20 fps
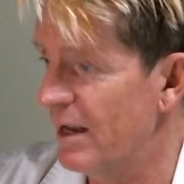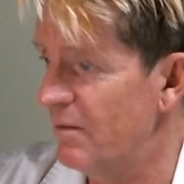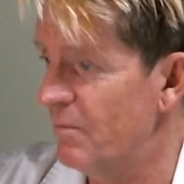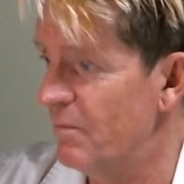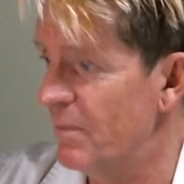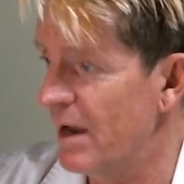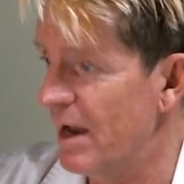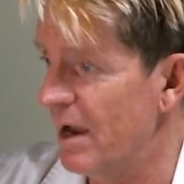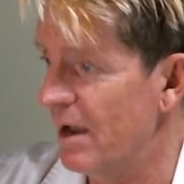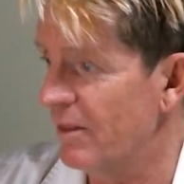
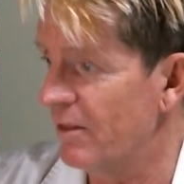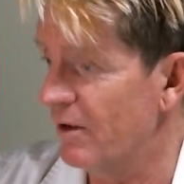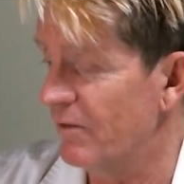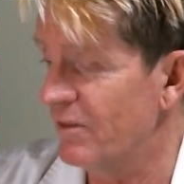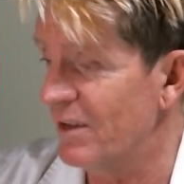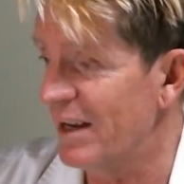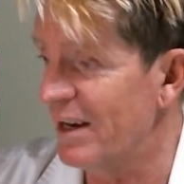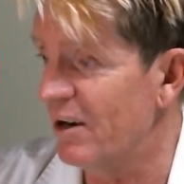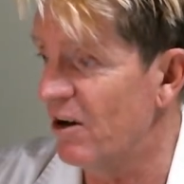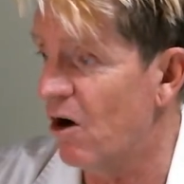and mouth? I've
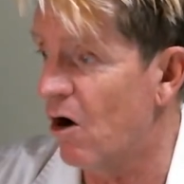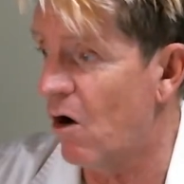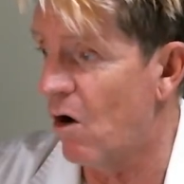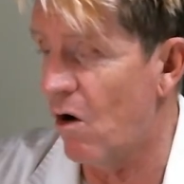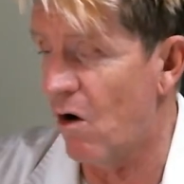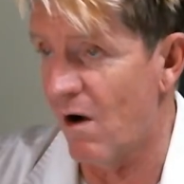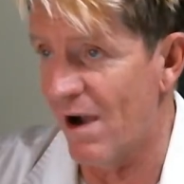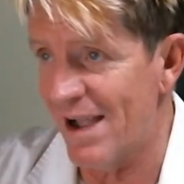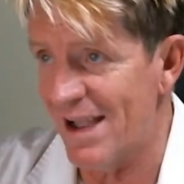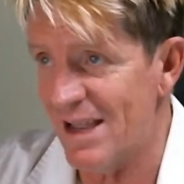done an
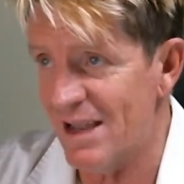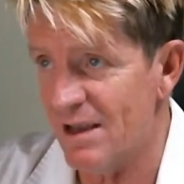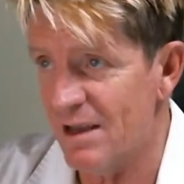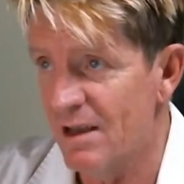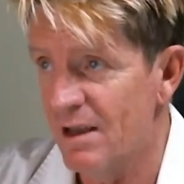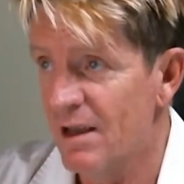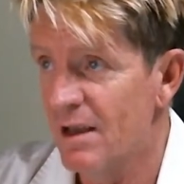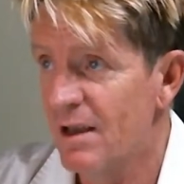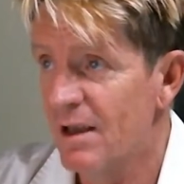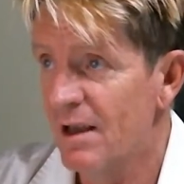eye.
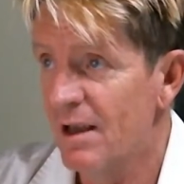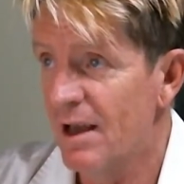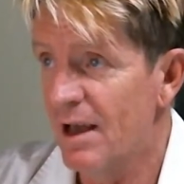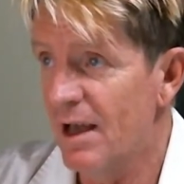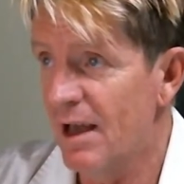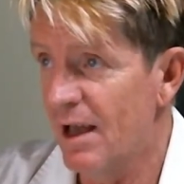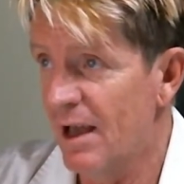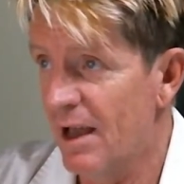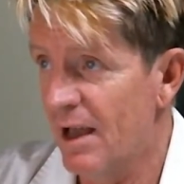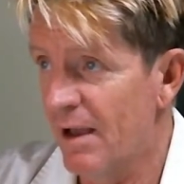
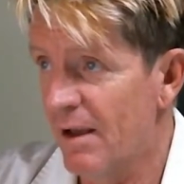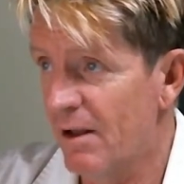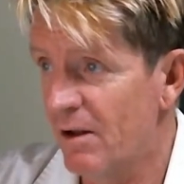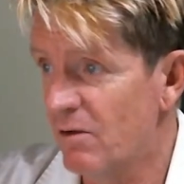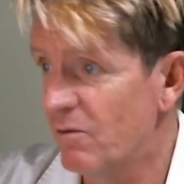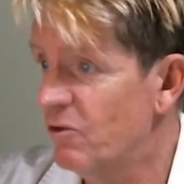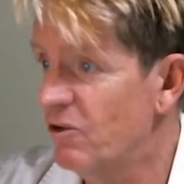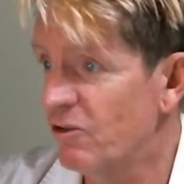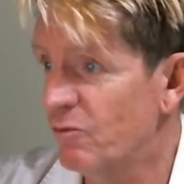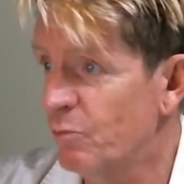
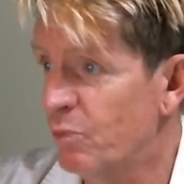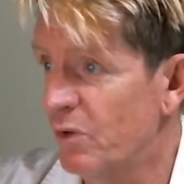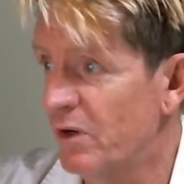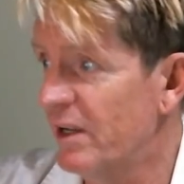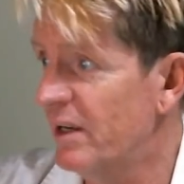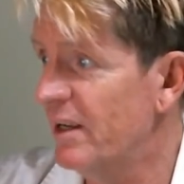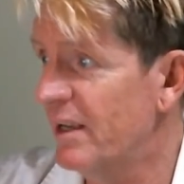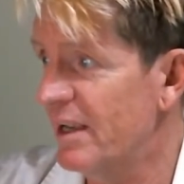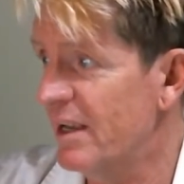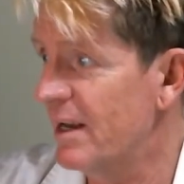Just put
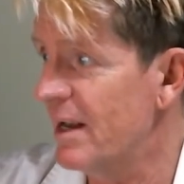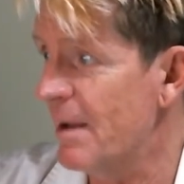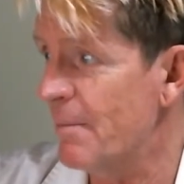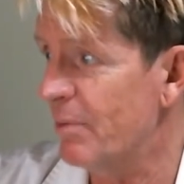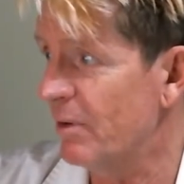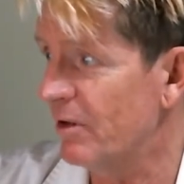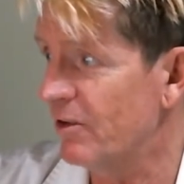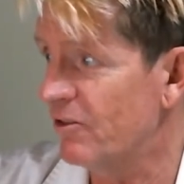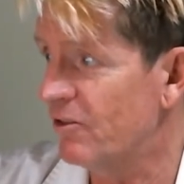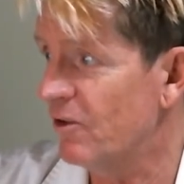in
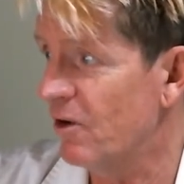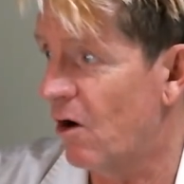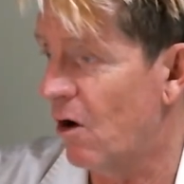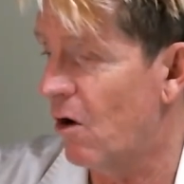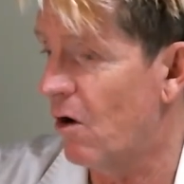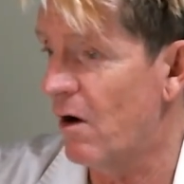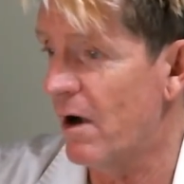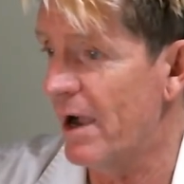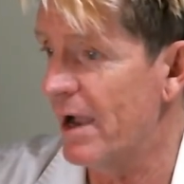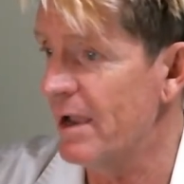Ianapolis
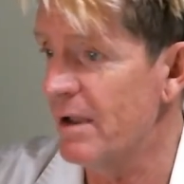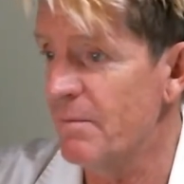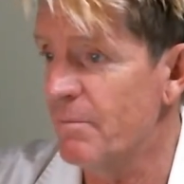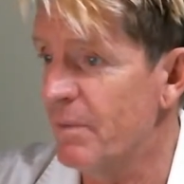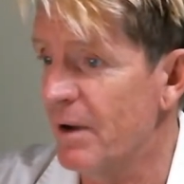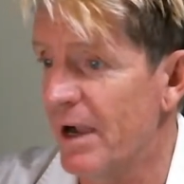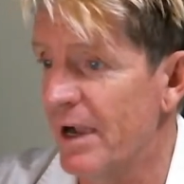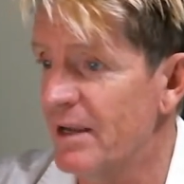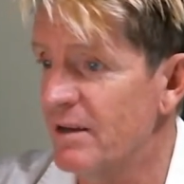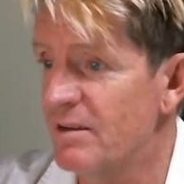eye
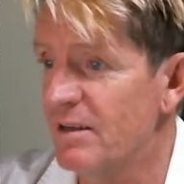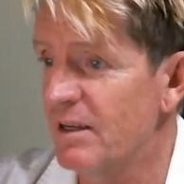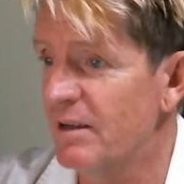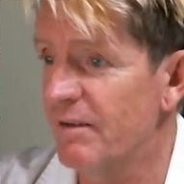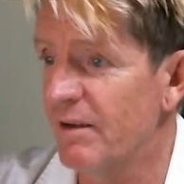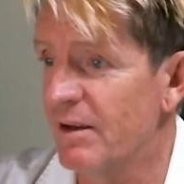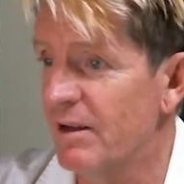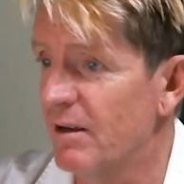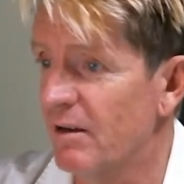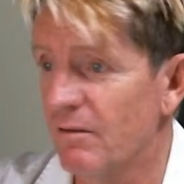
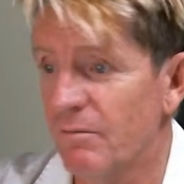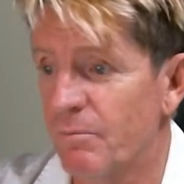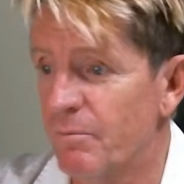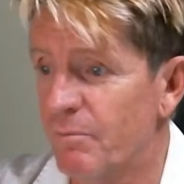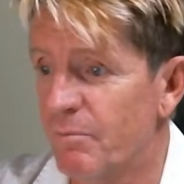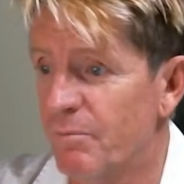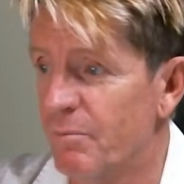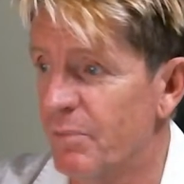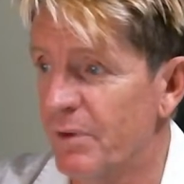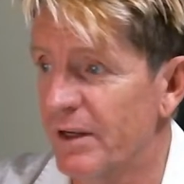painting, and it'll
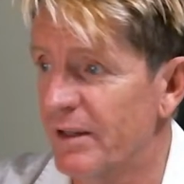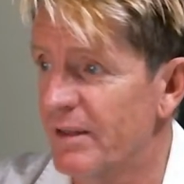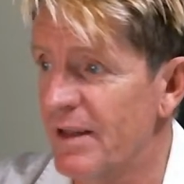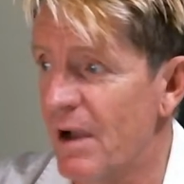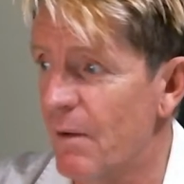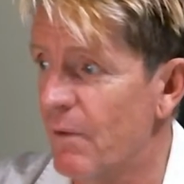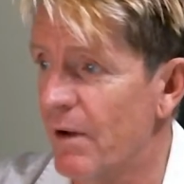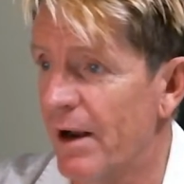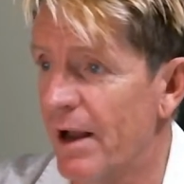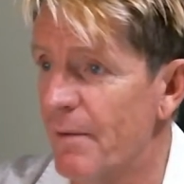bring
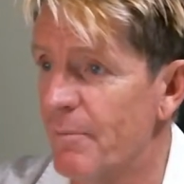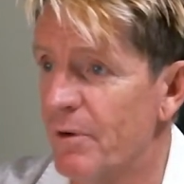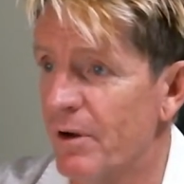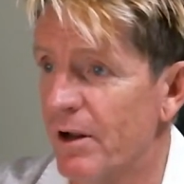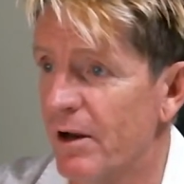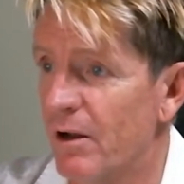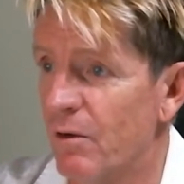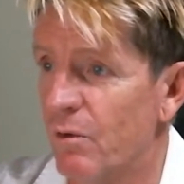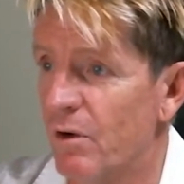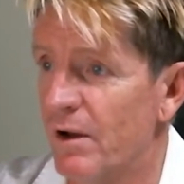that one up. I
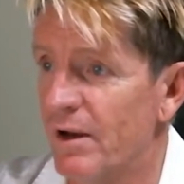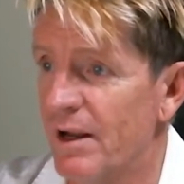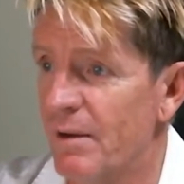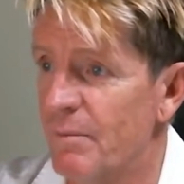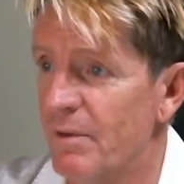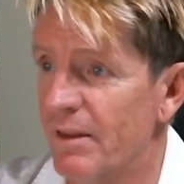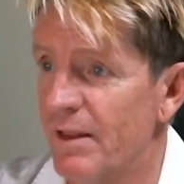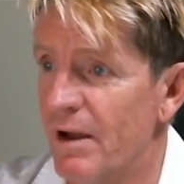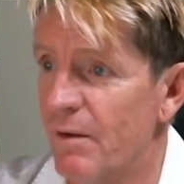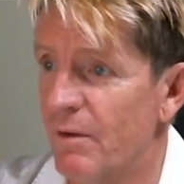don't know what
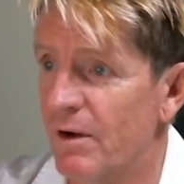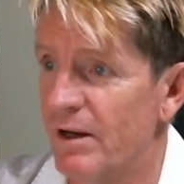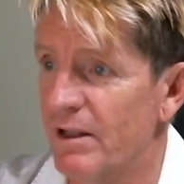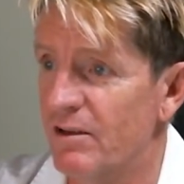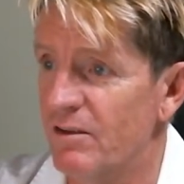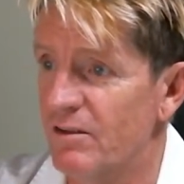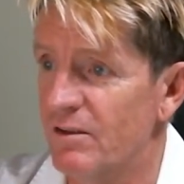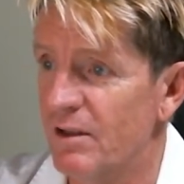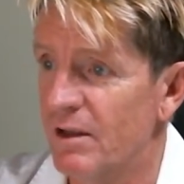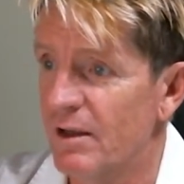number that one
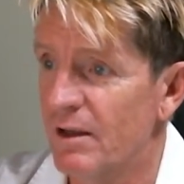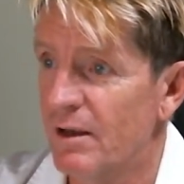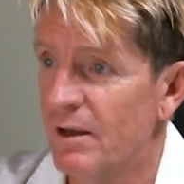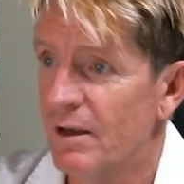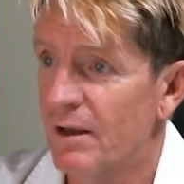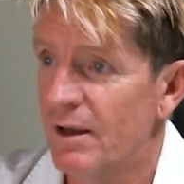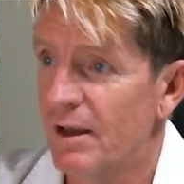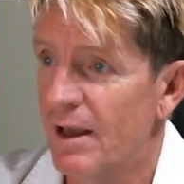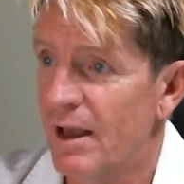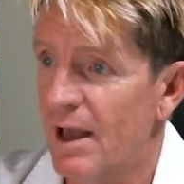is,
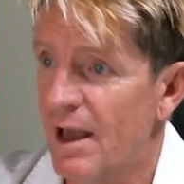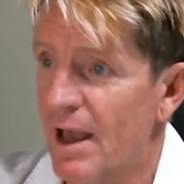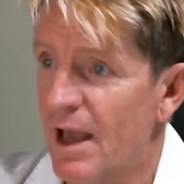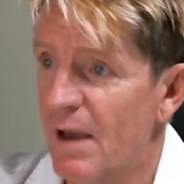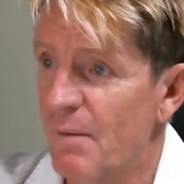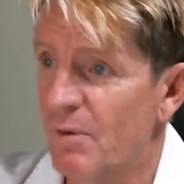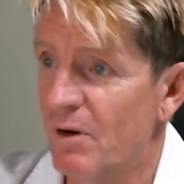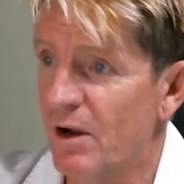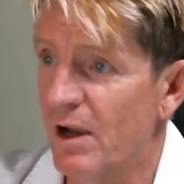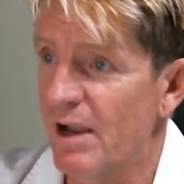
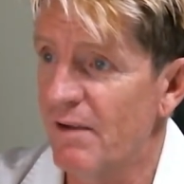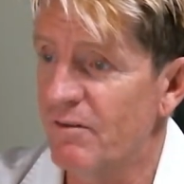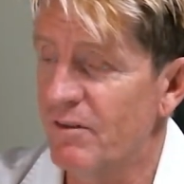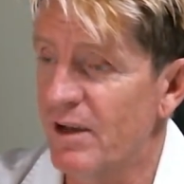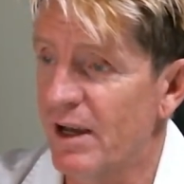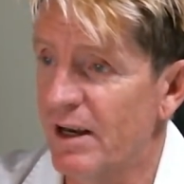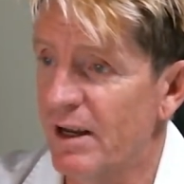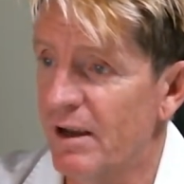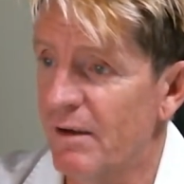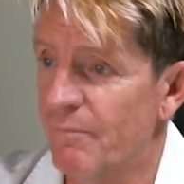but I have
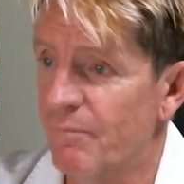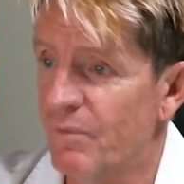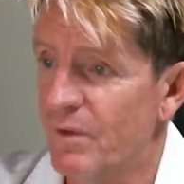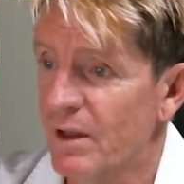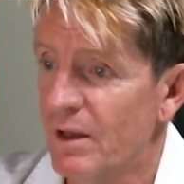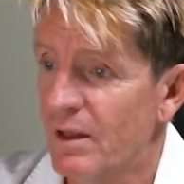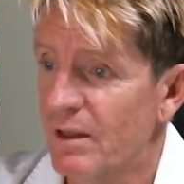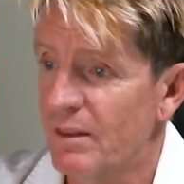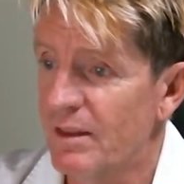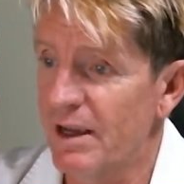done
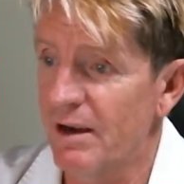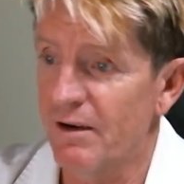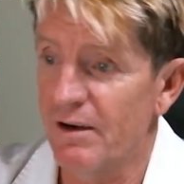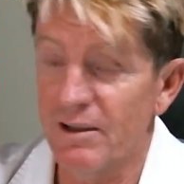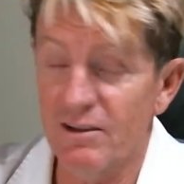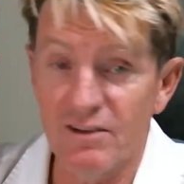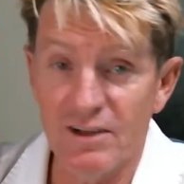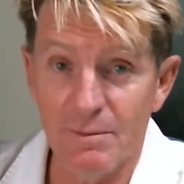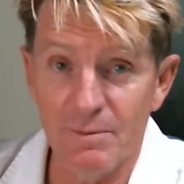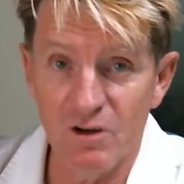there it
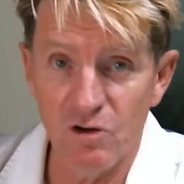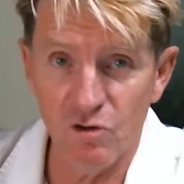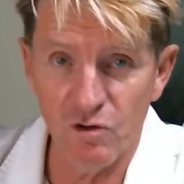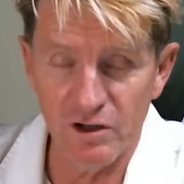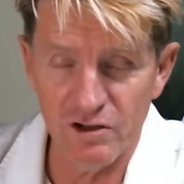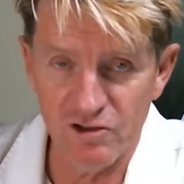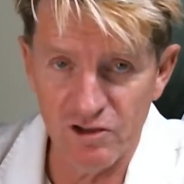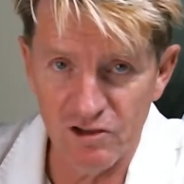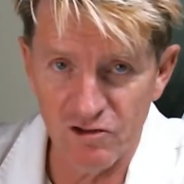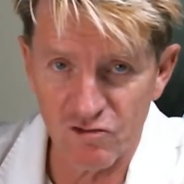is, number
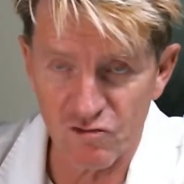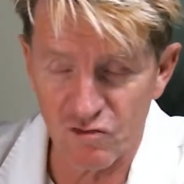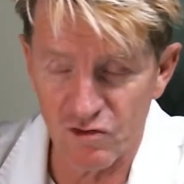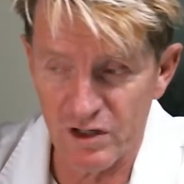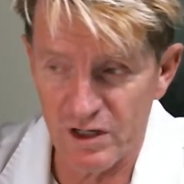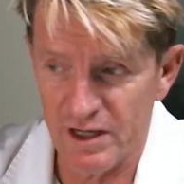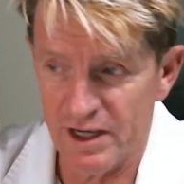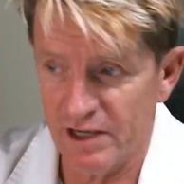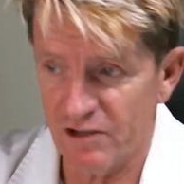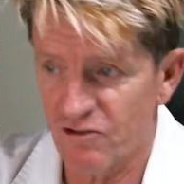
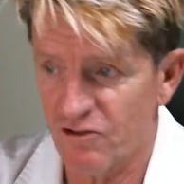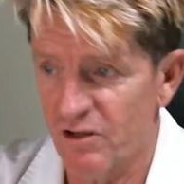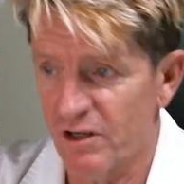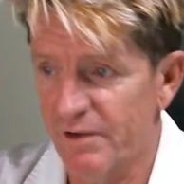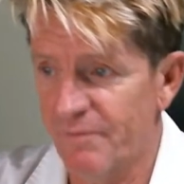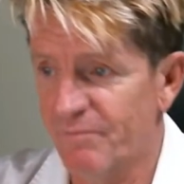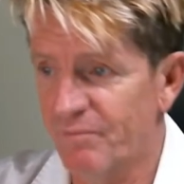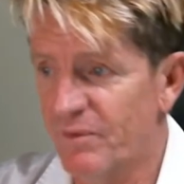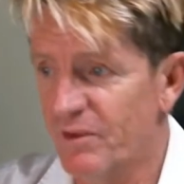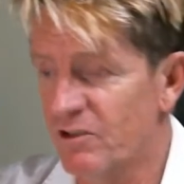93,
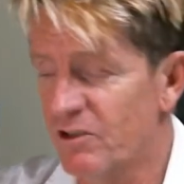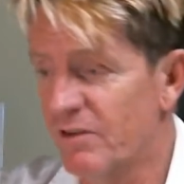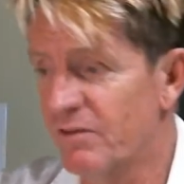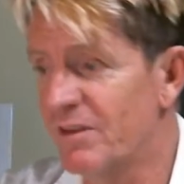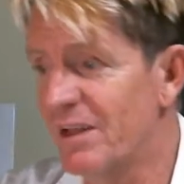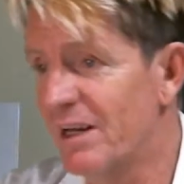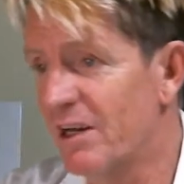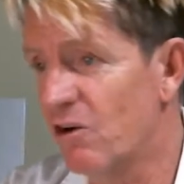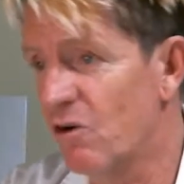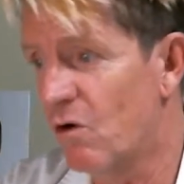actually. So I've
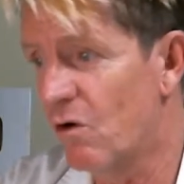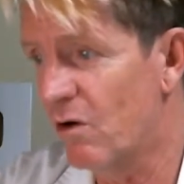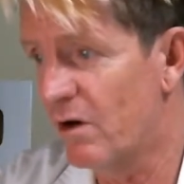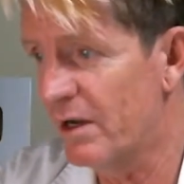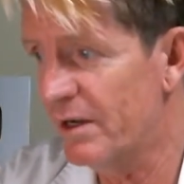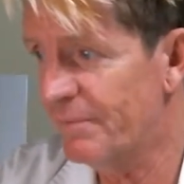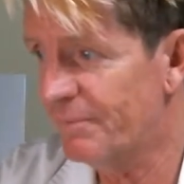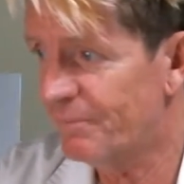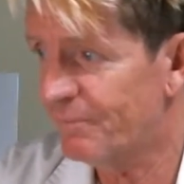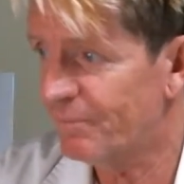done an
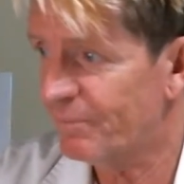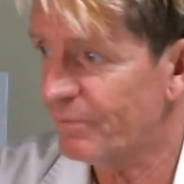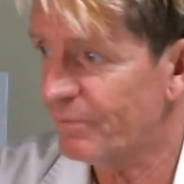eye.